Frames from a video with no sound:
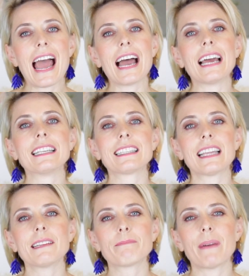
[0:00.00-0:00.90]
And
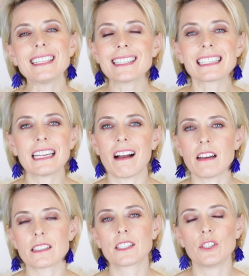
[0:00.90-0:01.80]
they basically
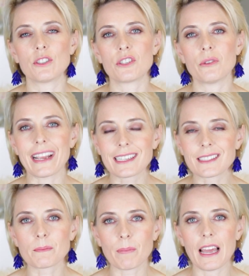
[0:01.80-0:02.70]
ask you to
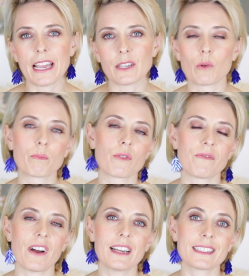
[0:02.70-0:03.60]
explain or
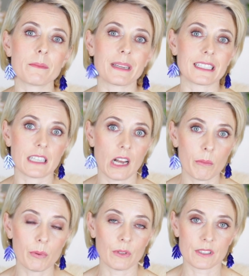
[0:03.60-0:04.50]
provide some
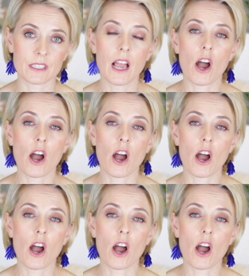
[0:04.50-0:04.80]
examples